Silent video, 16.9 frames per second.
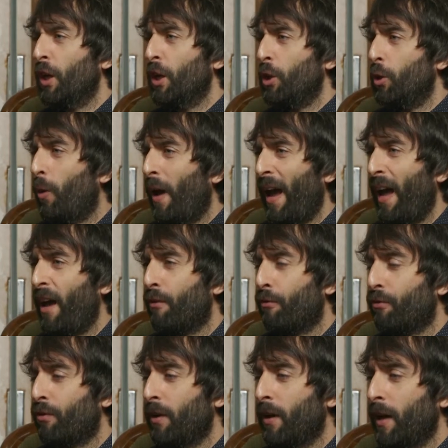you
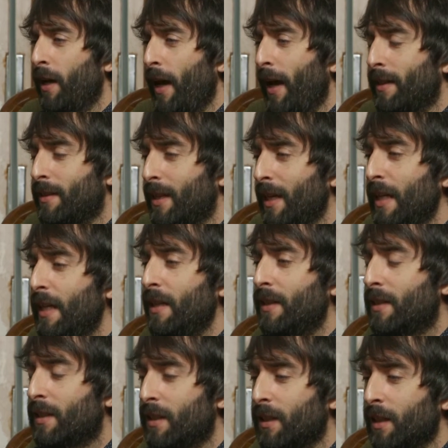have at
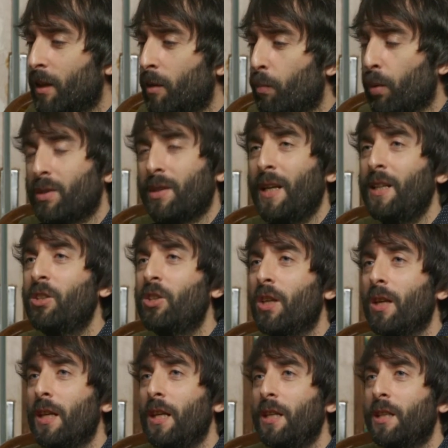least
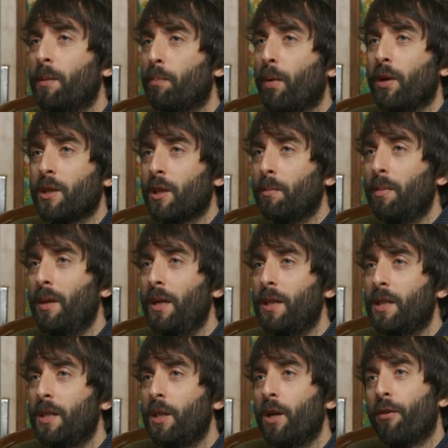potentially the
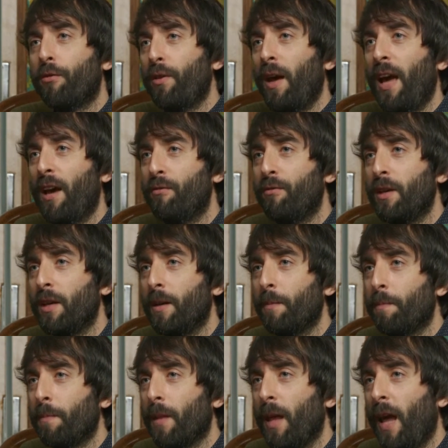possibility of having
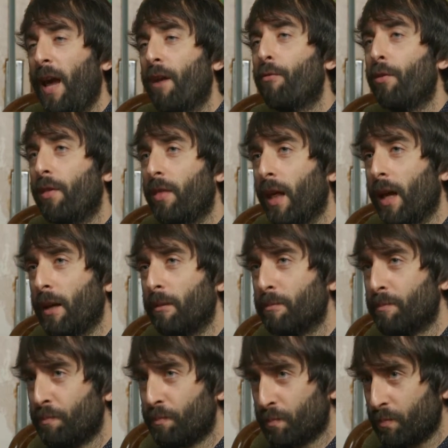everything.
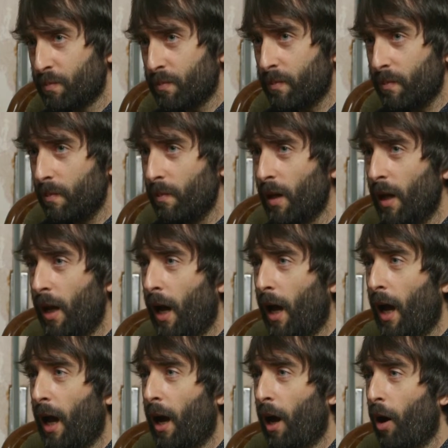
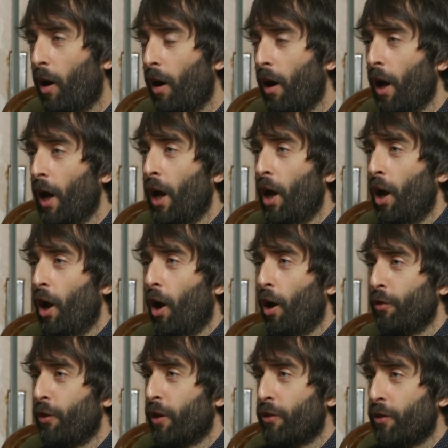
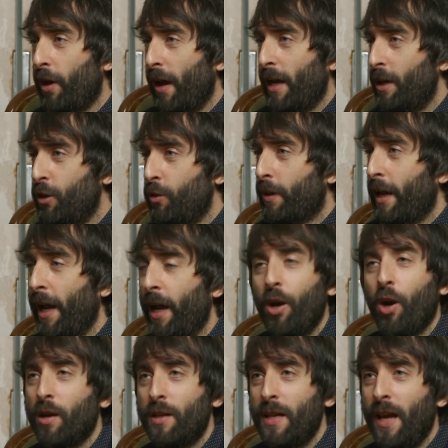On the other hand, you
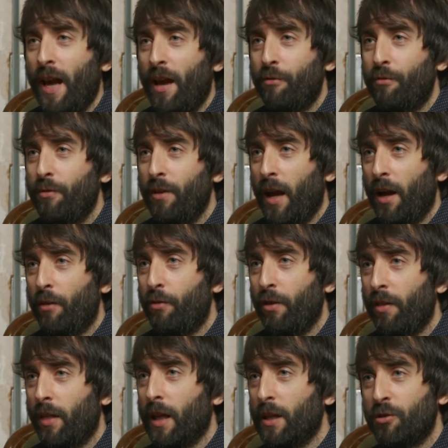cannot have
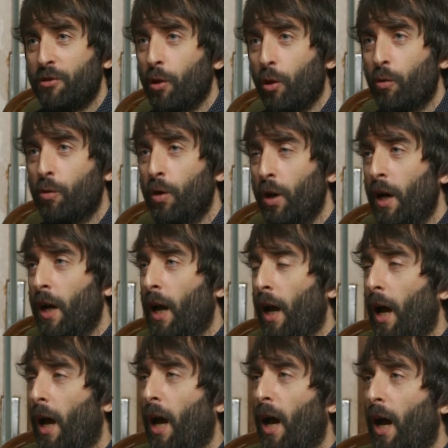everything. So
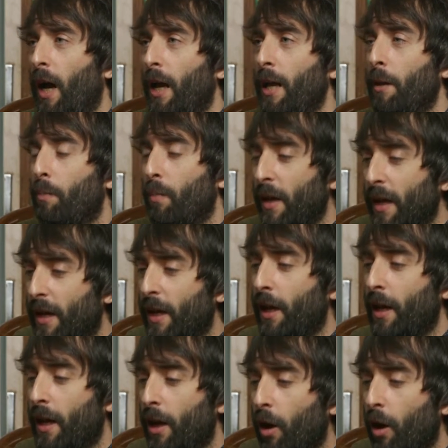it